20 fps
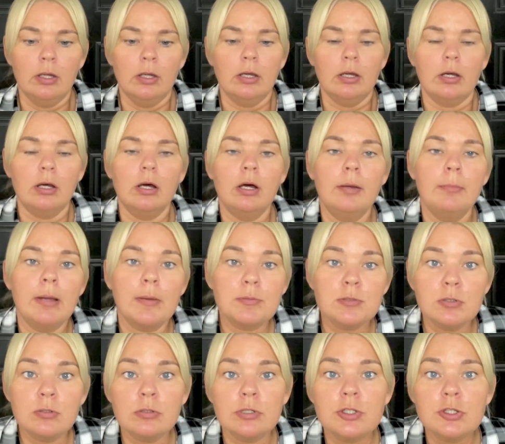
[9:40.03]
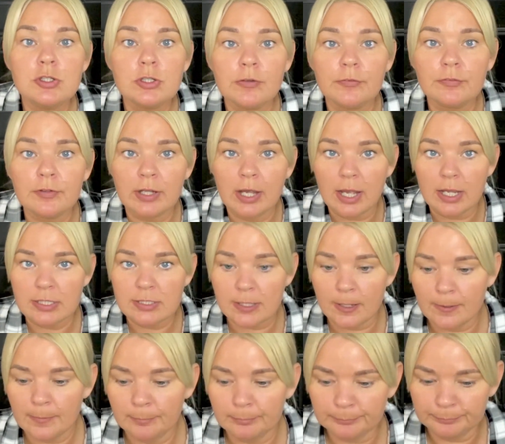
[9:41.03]
Oh, I'm absolutely stuffed, guys.
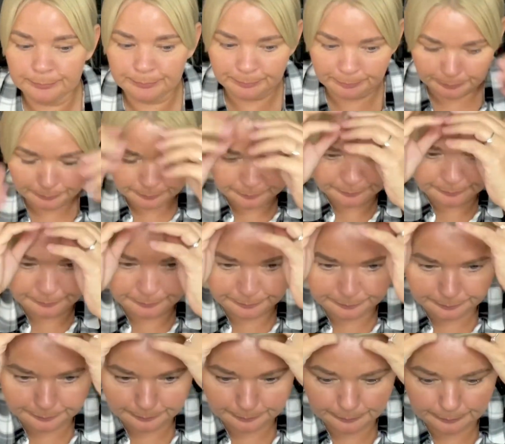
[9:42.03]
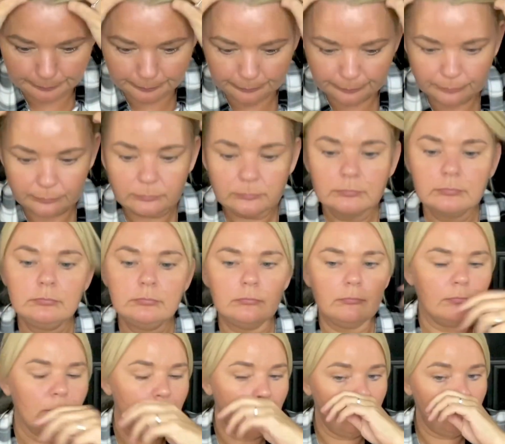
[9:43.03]

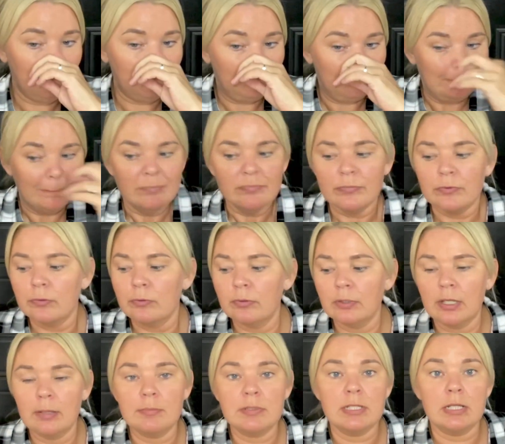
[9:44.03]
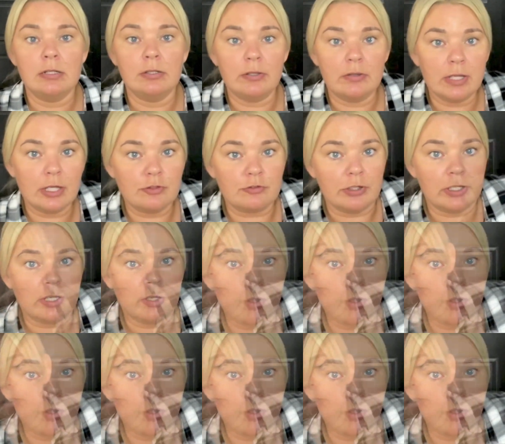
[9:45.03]
I'll get myself another drink.